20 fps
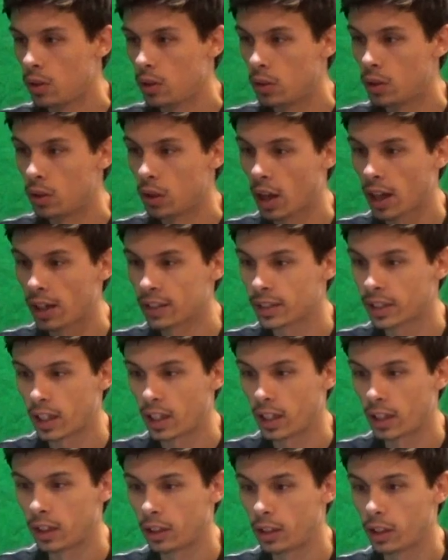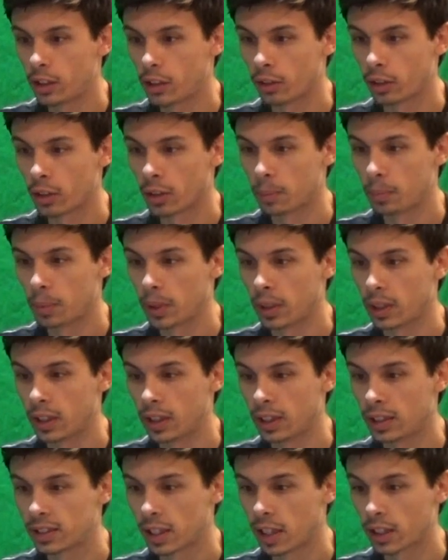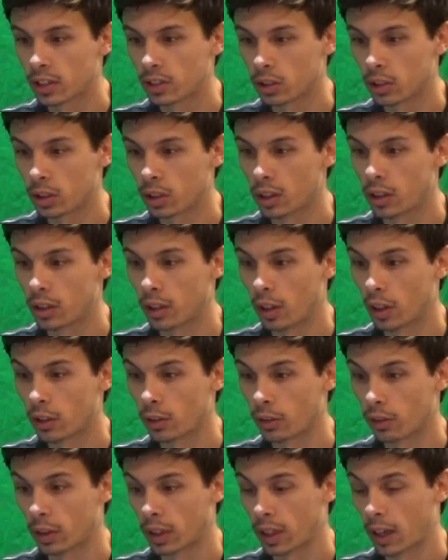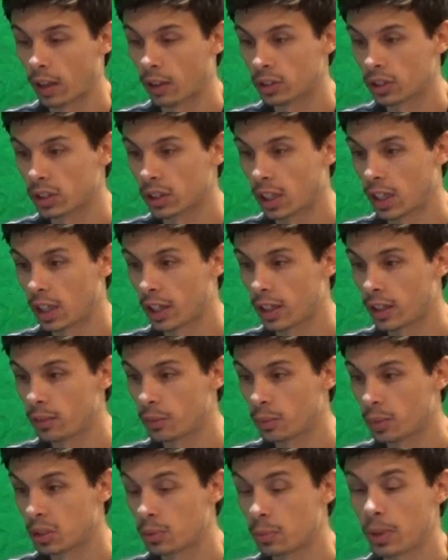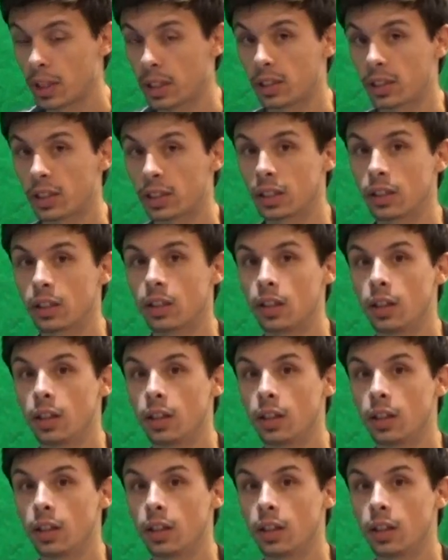You guys can't hear it, but it's actually thundering outside, which makes it